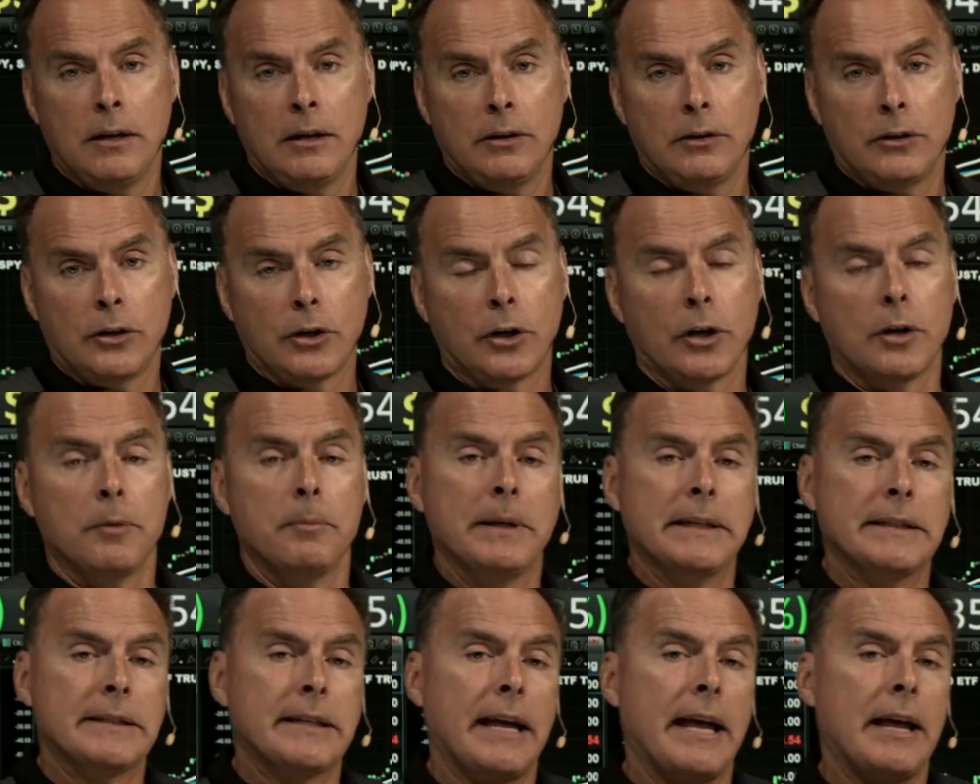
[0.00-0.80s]
They're going to
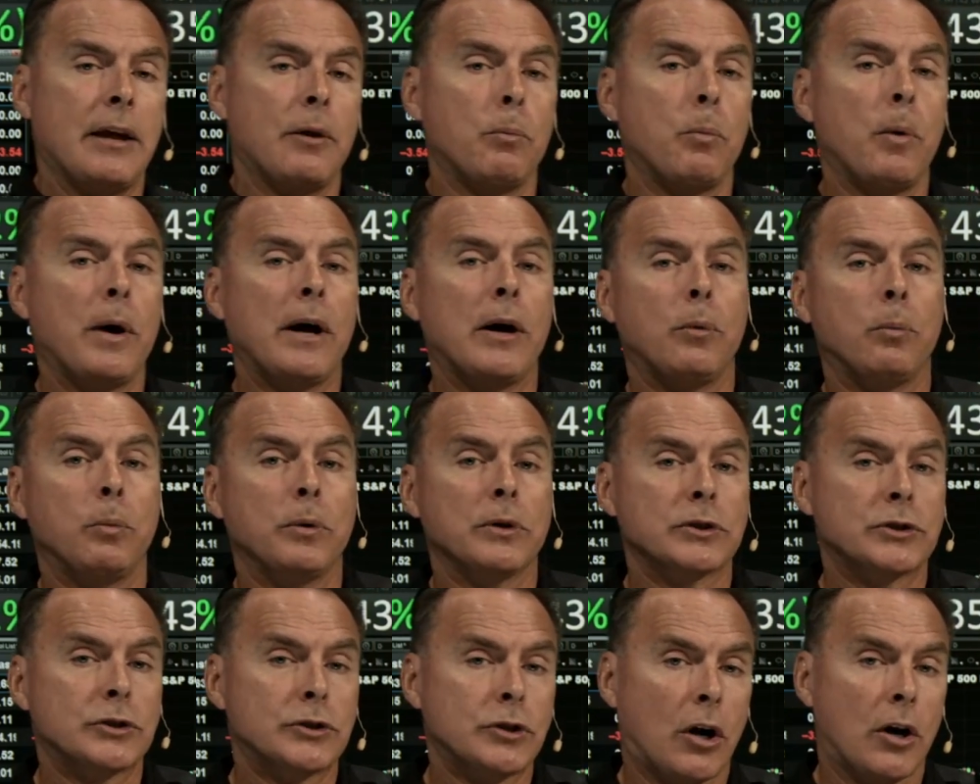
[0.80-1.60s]
be saying, well,
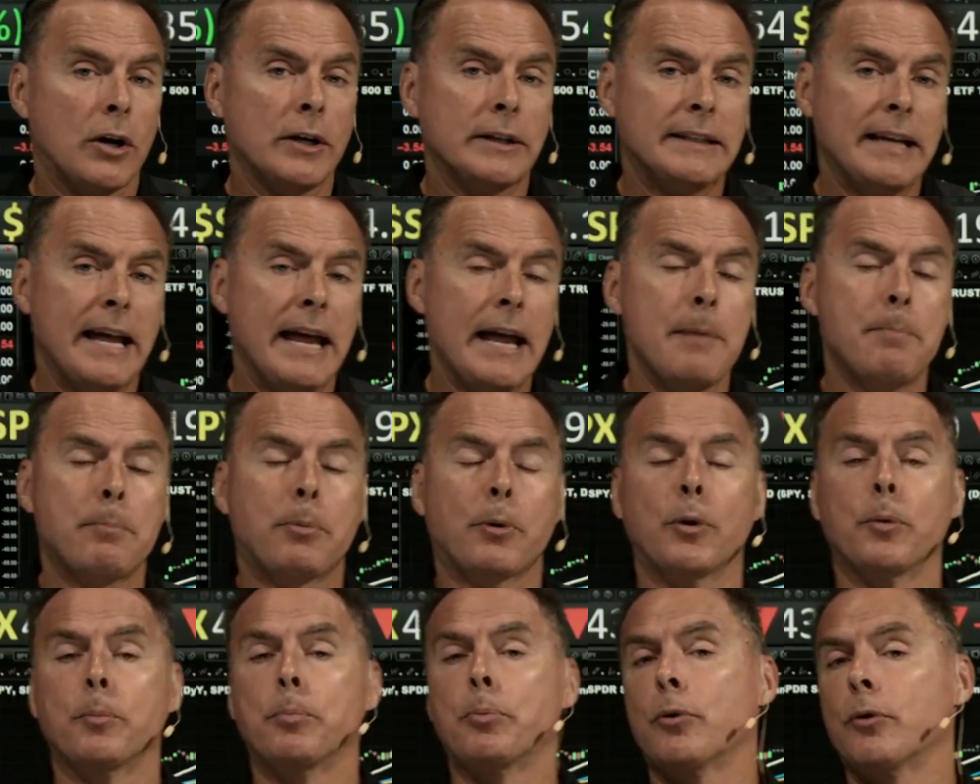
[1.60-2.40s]
we'll start
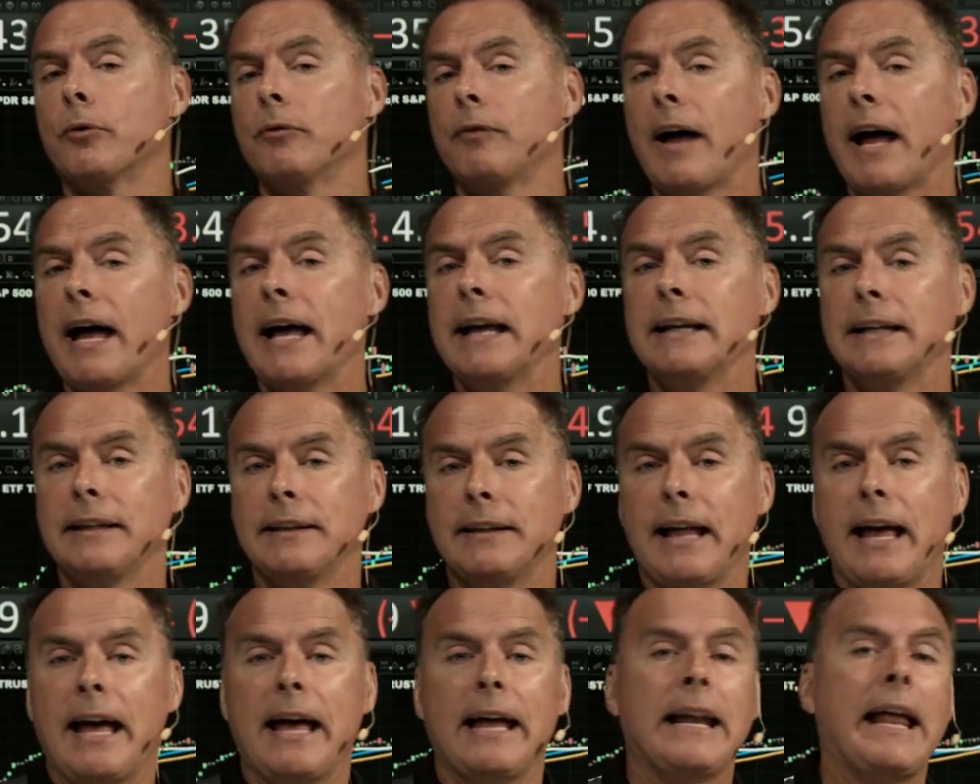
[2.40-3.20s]
taper provided
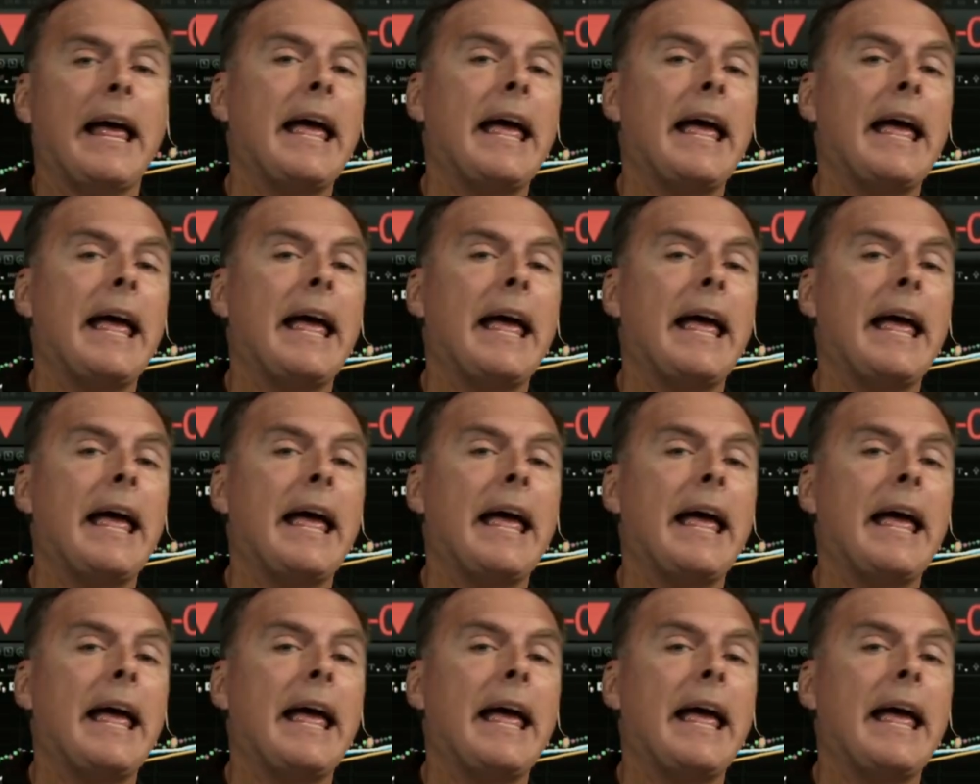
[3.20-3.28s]
that,